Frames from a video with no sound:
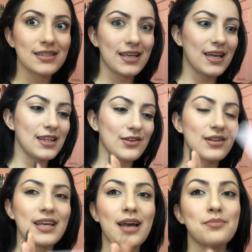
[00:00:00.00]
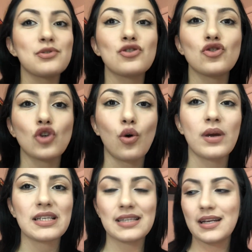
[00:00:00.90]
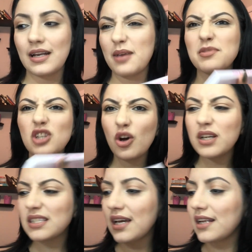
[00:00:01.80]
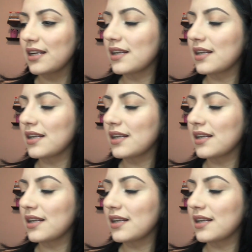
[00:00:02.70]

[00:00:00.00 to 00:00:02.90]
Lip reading: Like, I literally am so excited. I'm so excited.